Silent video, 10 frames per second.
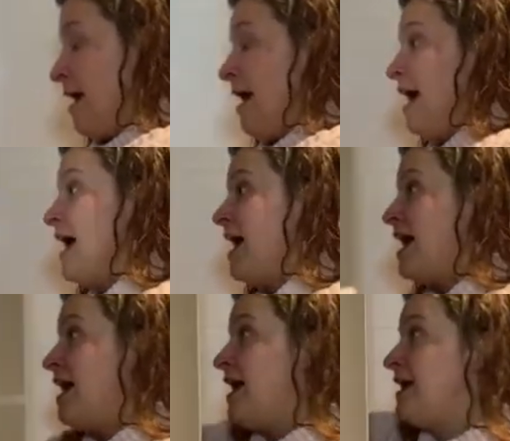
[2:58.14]

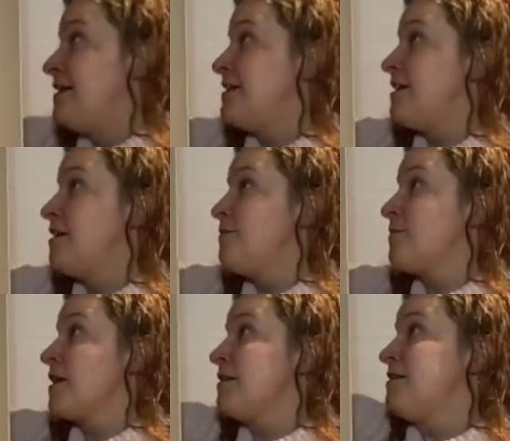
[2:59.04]
And
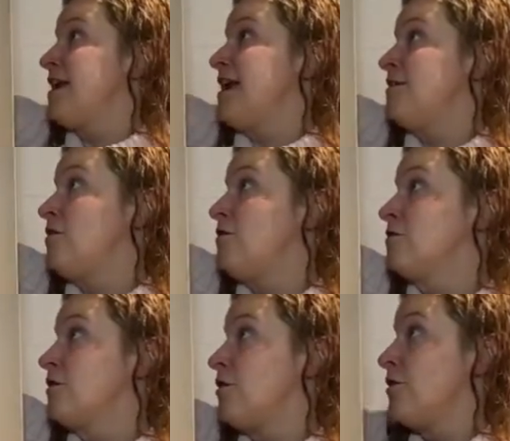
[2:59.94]
then I'll
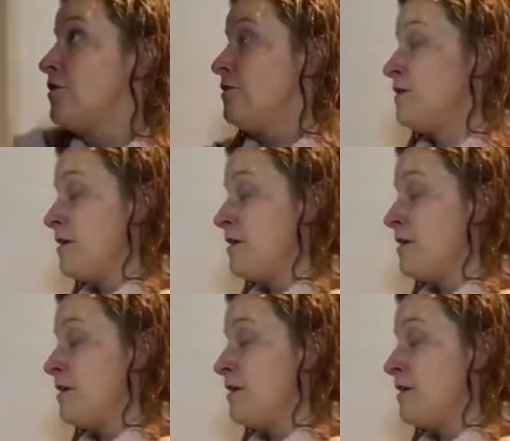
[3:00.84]
go